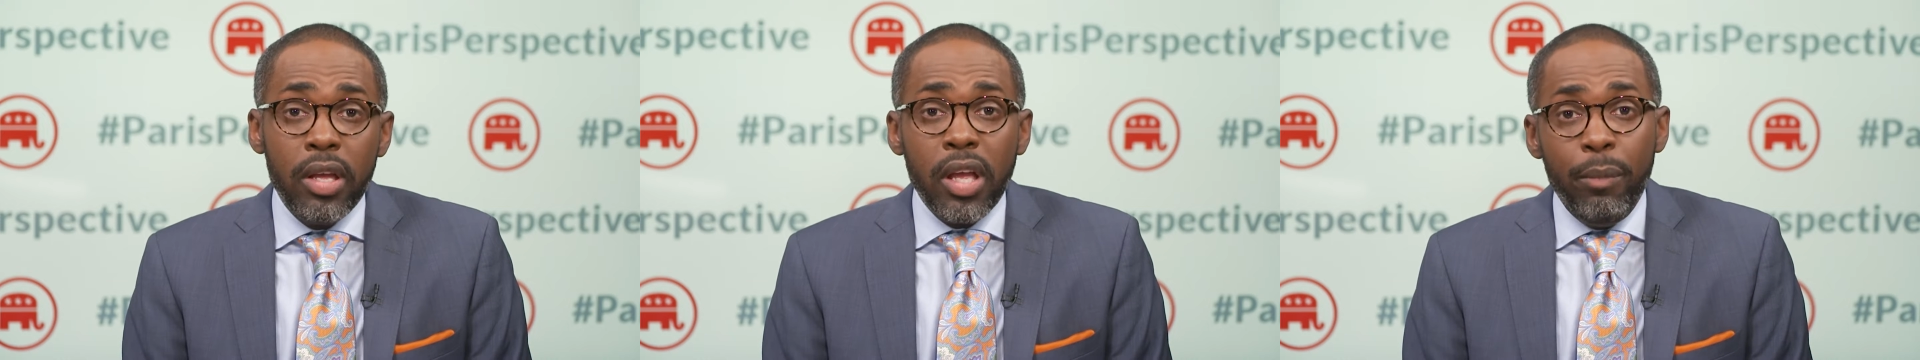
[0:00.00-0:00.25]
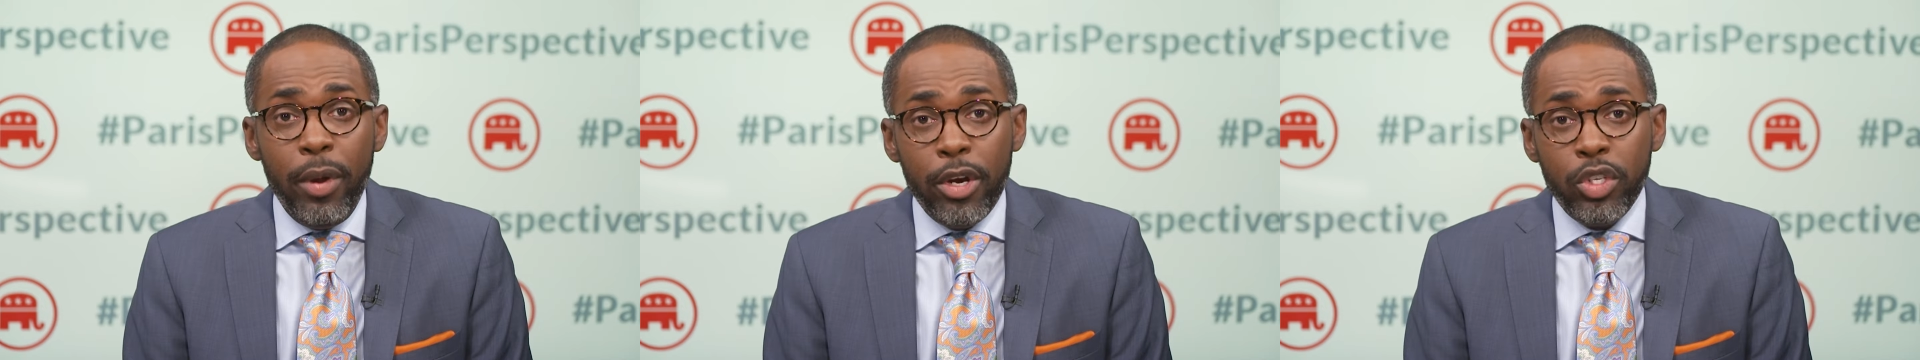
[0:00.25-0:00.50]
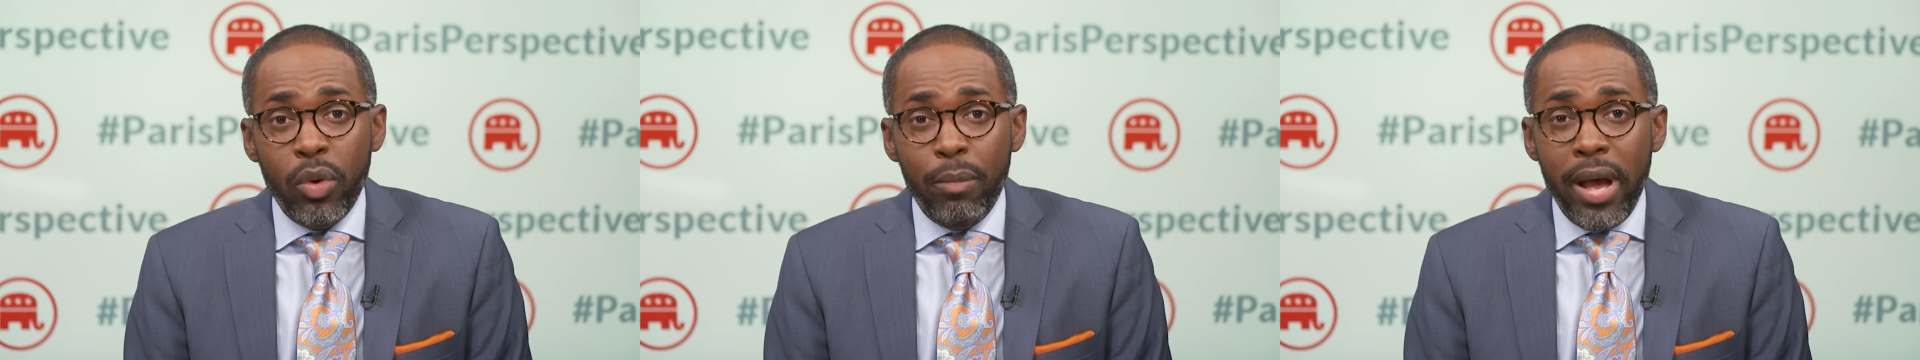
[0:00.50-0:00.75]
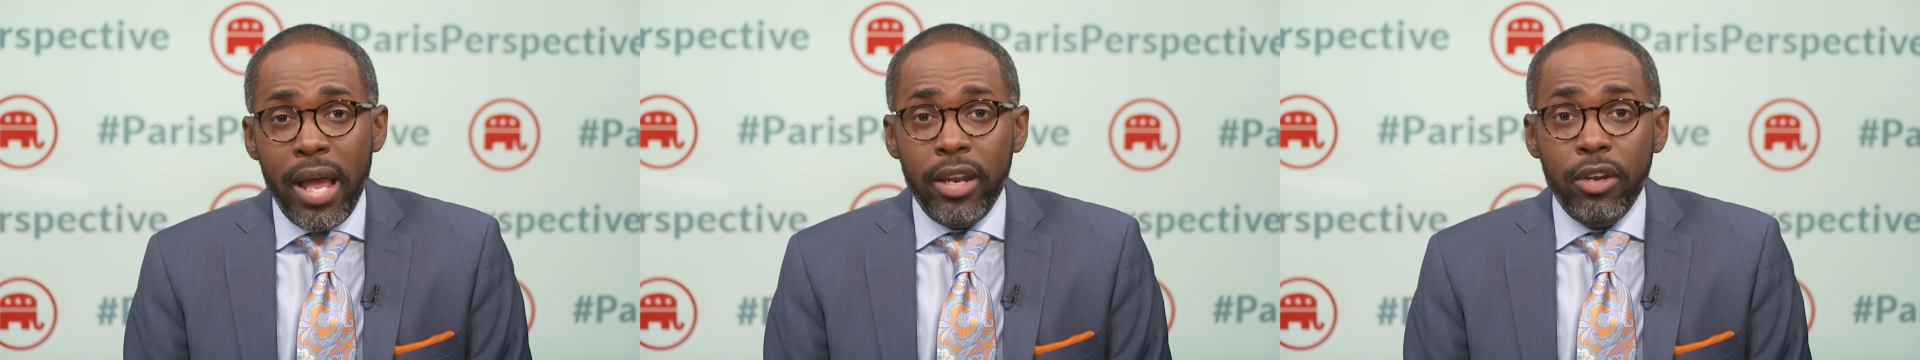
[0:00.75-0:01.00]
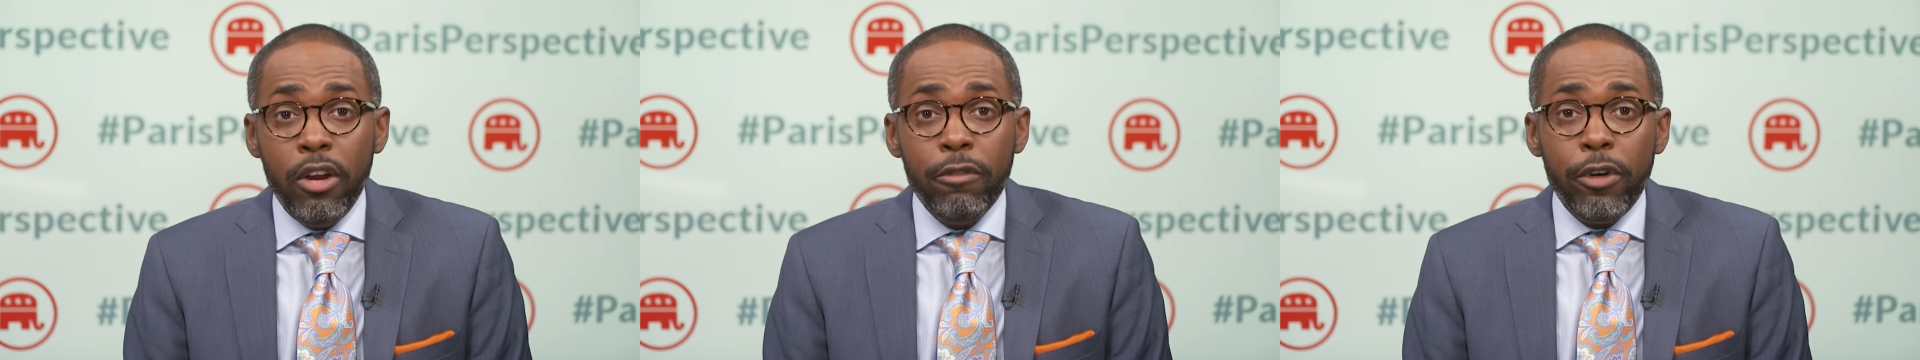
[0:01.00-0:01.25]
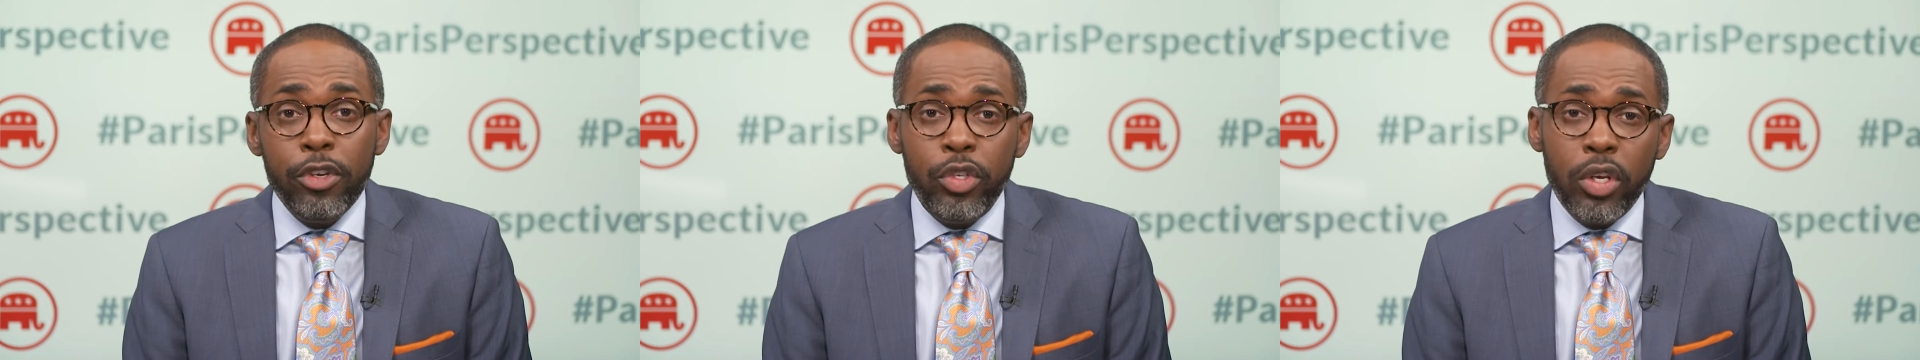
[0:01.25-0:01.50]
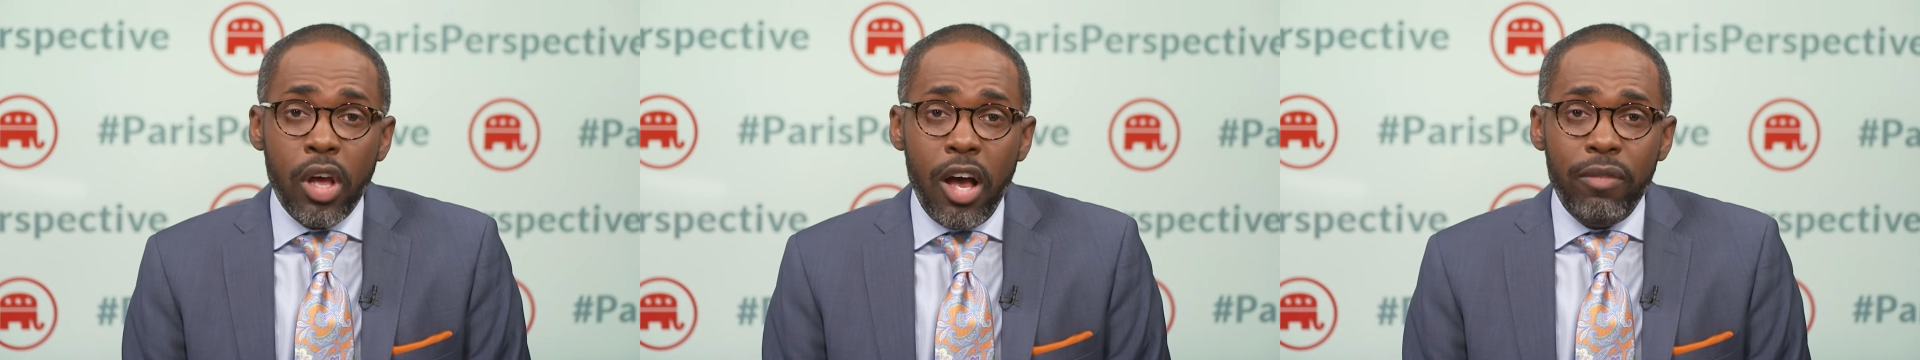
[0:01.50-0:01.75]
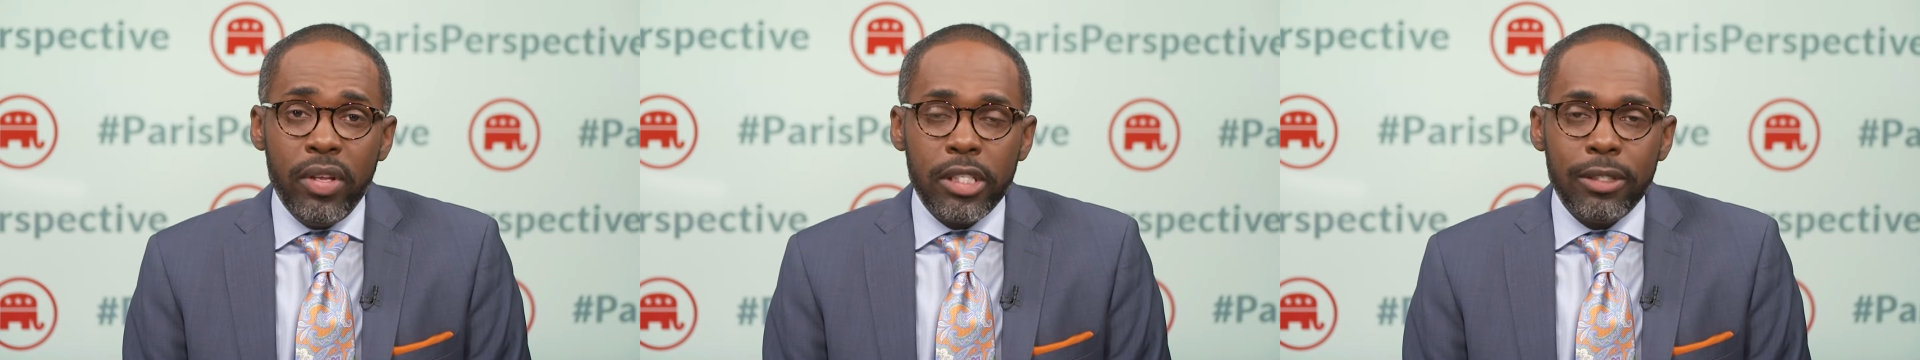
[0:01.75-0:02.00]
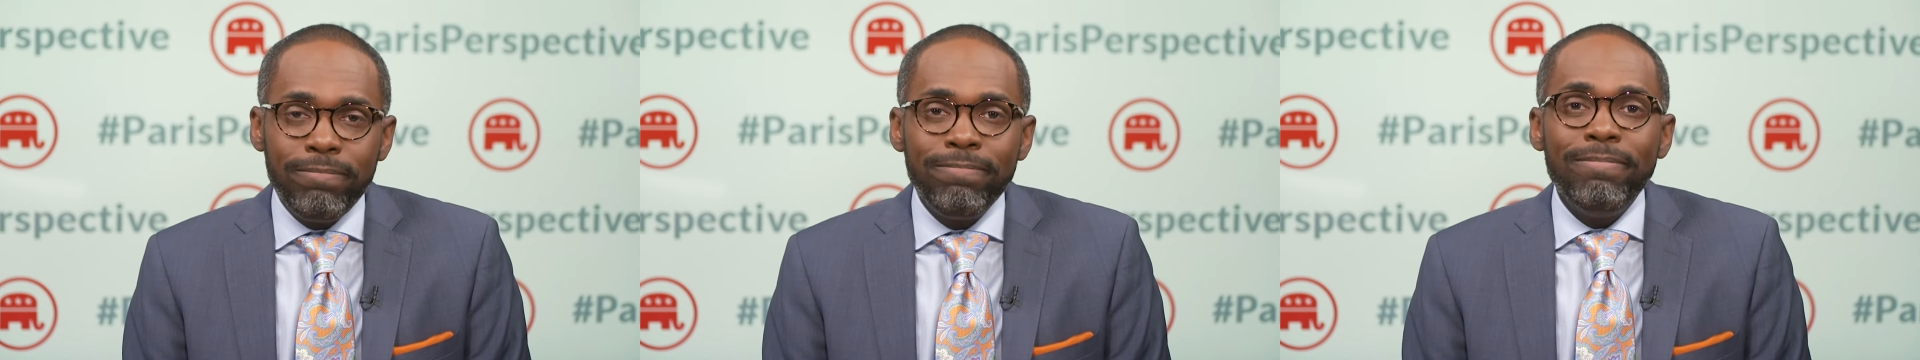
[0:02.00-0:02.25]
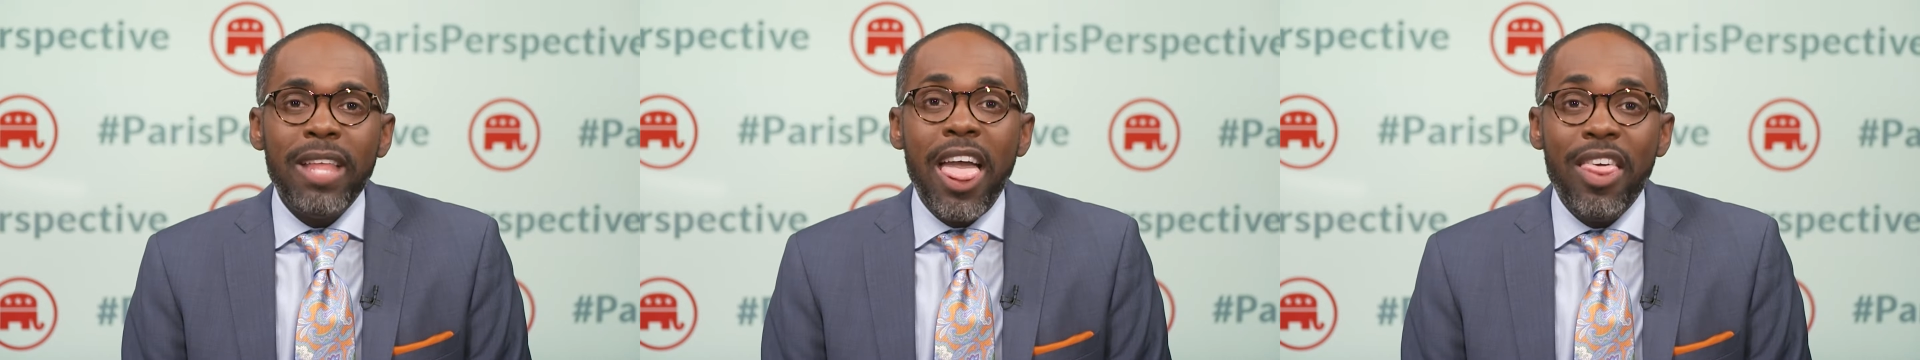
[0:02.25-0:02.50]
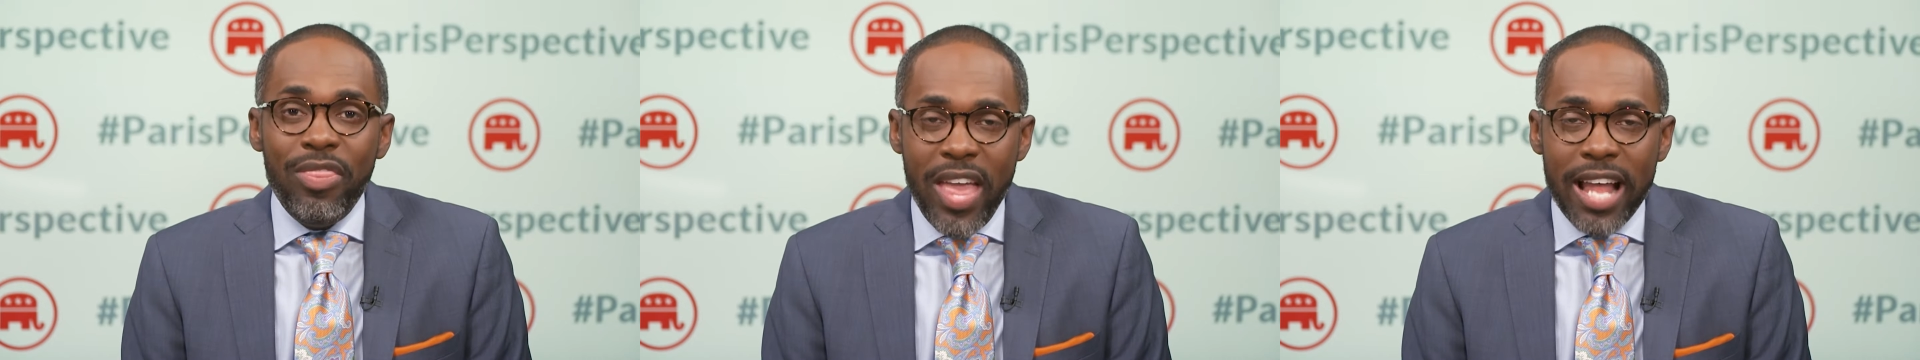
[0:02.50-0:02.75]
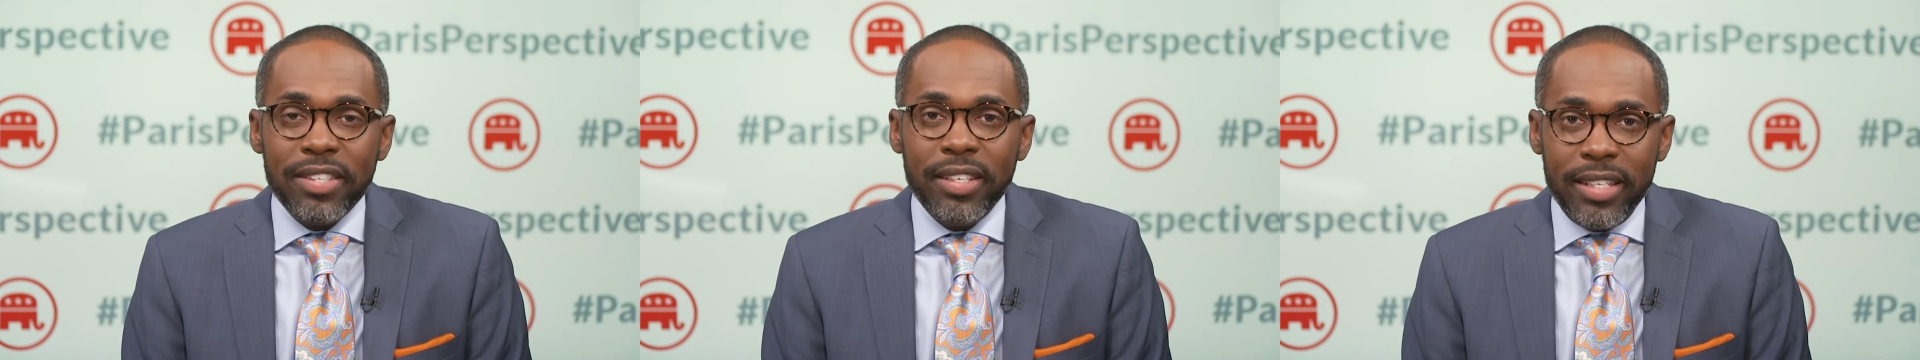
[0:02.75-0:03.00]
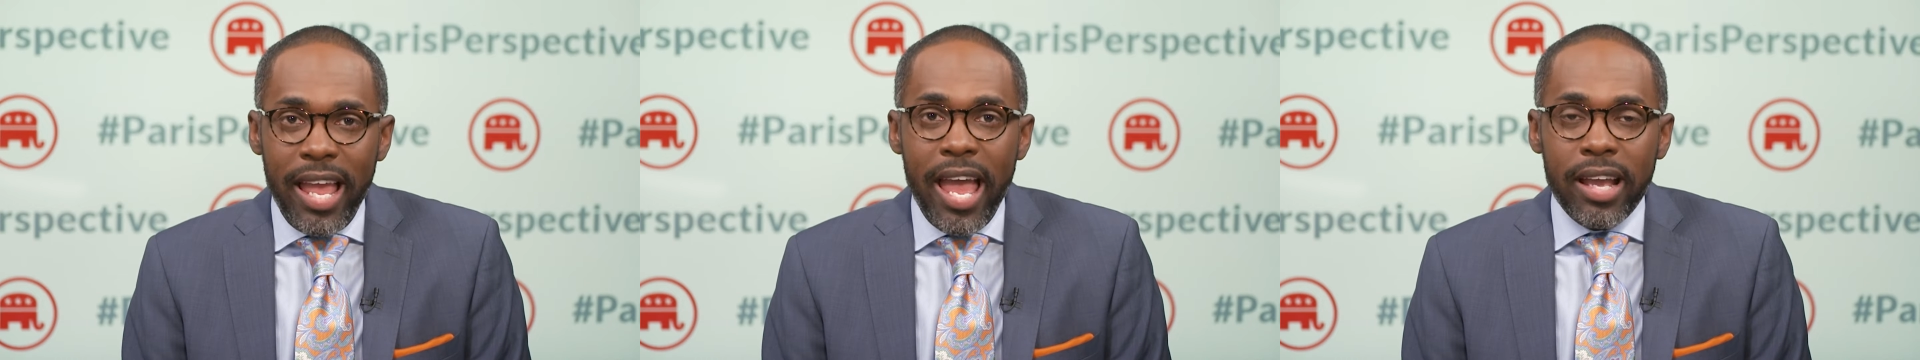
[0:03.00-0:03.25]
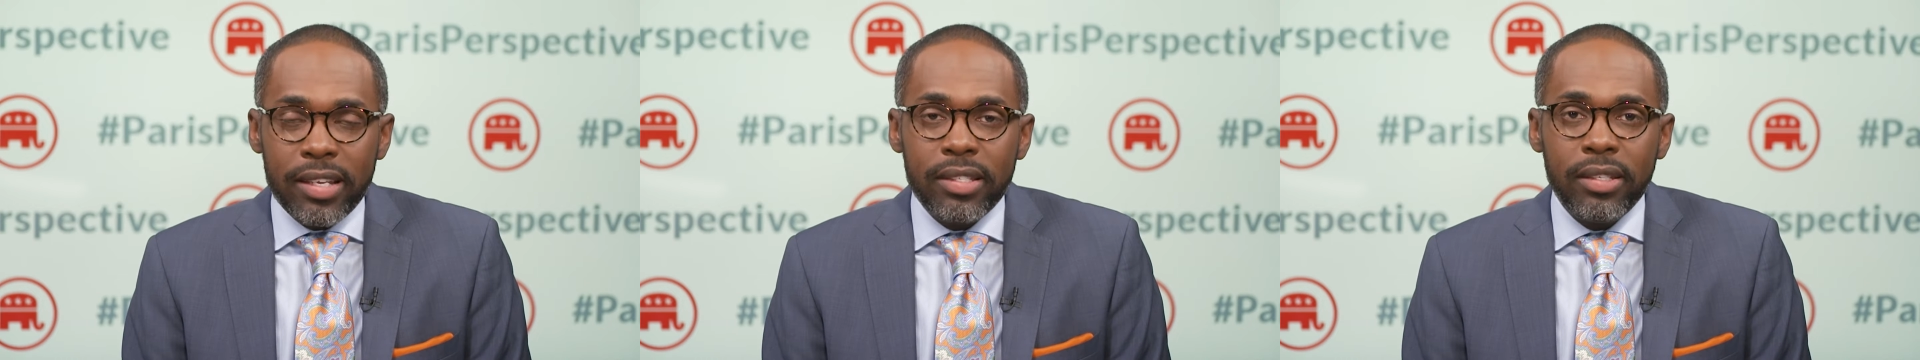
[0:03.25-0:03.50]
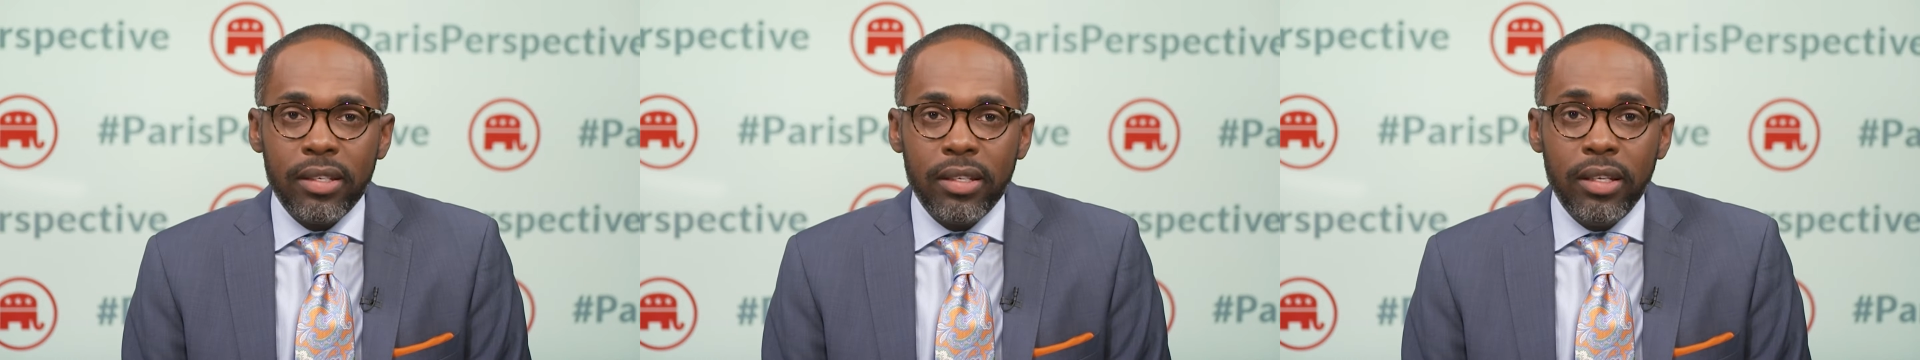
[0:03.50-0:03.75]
compared to when Biden first took office. That's a tax.